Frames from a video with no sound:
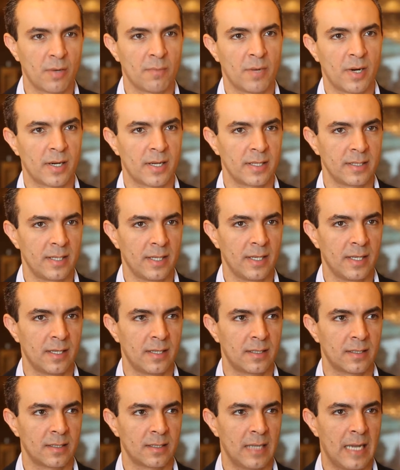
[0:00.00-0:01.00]
about
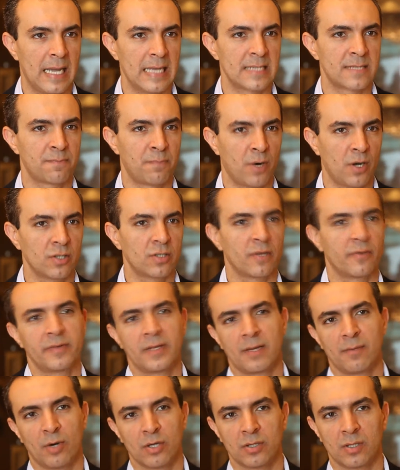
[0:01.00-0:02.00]
marketing as part
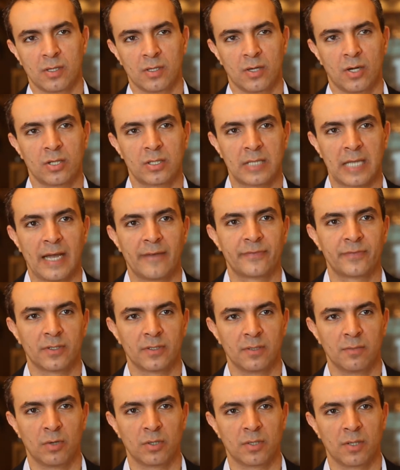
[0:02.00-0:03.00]
of their model, not
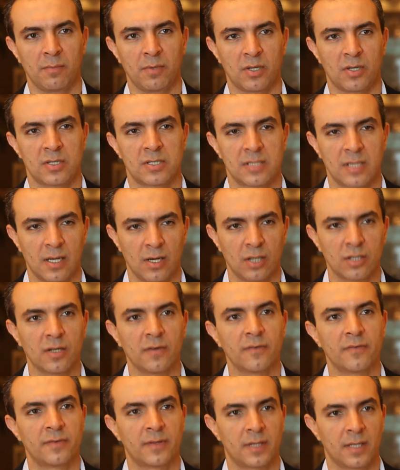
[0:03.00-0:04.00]
after the model. Because a
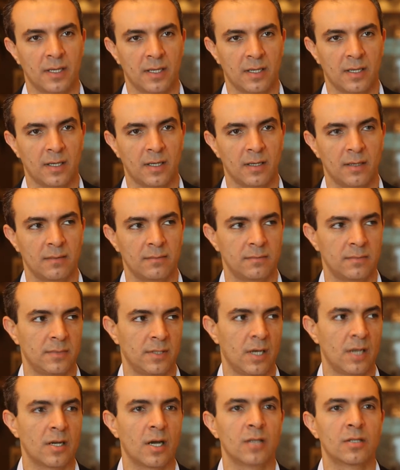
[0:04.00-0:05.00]
lot of the
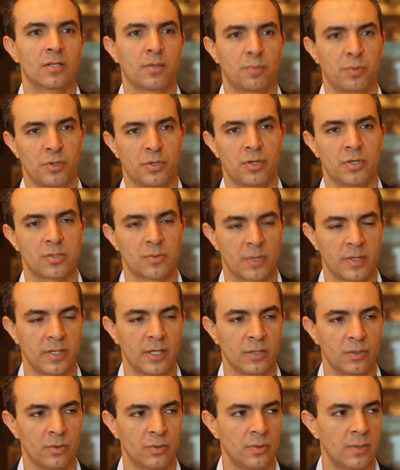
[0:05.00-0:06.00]
young entrepreneurs,
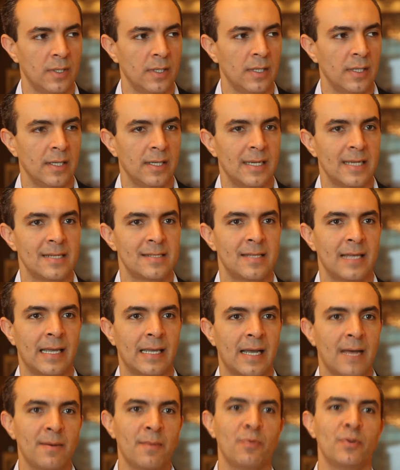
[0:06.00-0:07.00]
what they do is
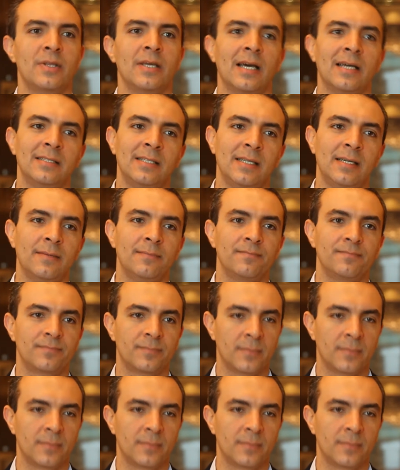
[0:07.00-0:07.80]
they come up with the idea,